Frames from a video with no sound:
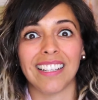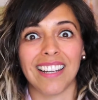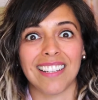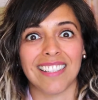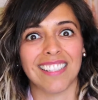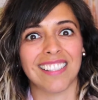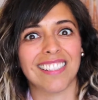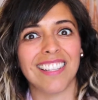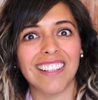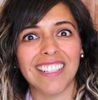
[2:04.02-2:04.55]

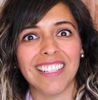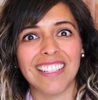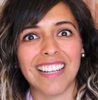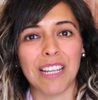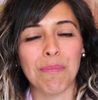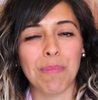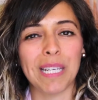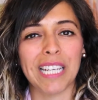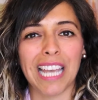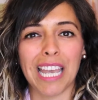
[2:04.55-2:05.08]
studied, I
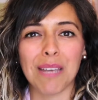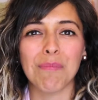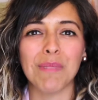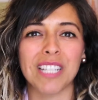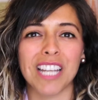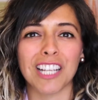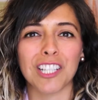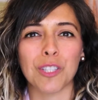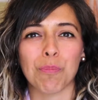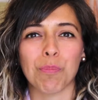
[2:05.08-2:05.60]
became an
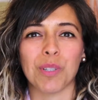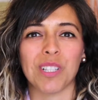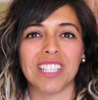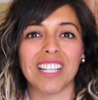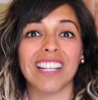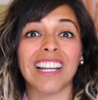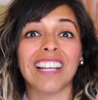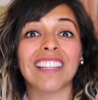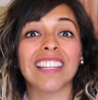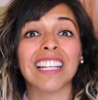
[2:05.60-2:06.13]
expert.
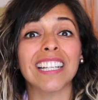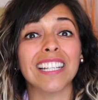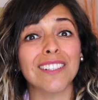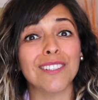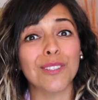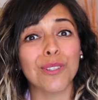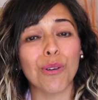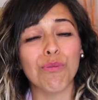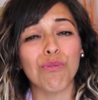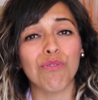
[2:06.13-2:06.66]
And I think it's
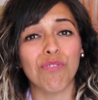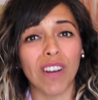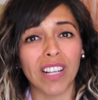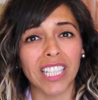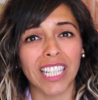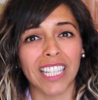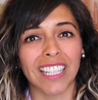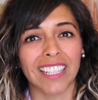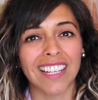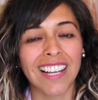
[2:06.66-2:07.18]
so
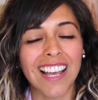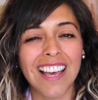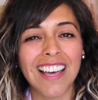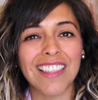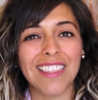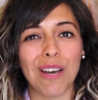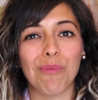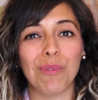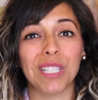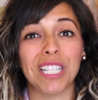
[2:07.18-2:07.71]
funny
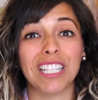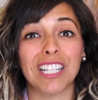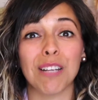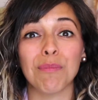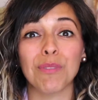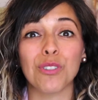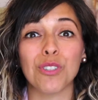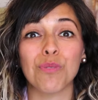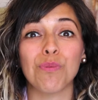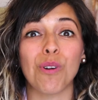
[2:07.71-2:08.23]
that when it
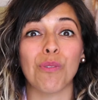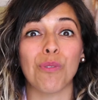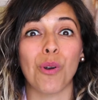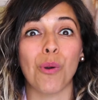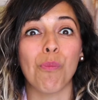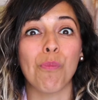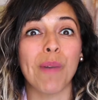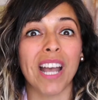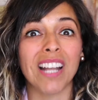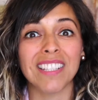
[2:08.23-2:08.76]
comes to our
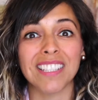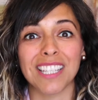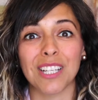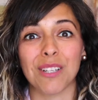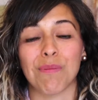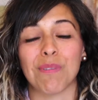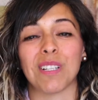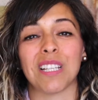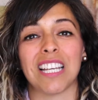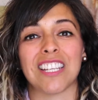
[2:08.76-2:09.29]

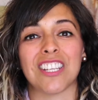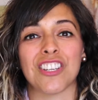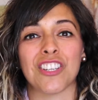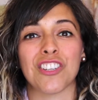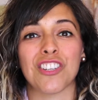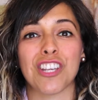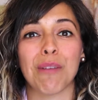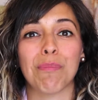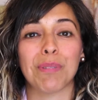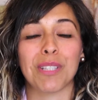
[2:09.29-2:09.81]
romantic
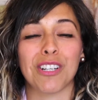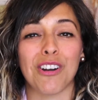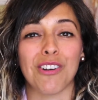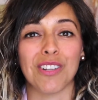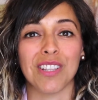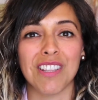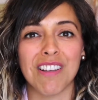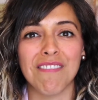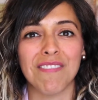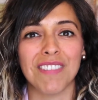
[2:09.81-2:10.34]
relationships and our
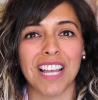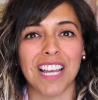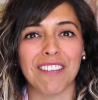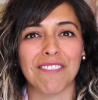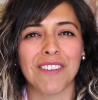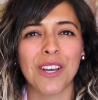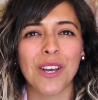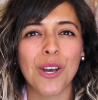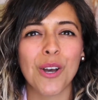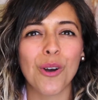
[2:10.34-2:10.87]
love
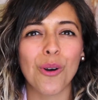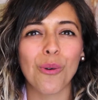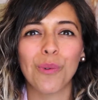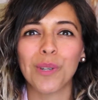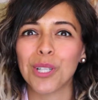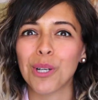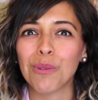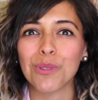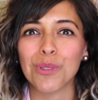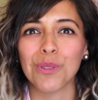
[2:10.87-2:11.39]
life,
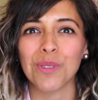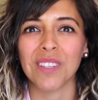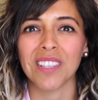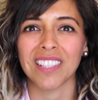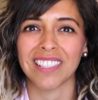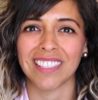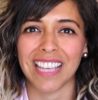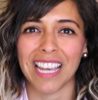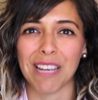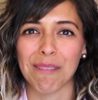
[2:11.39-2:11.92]
we don't do the
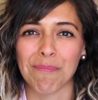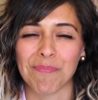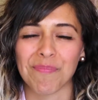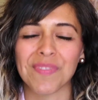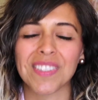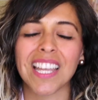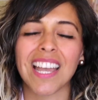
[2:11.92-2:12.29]
same.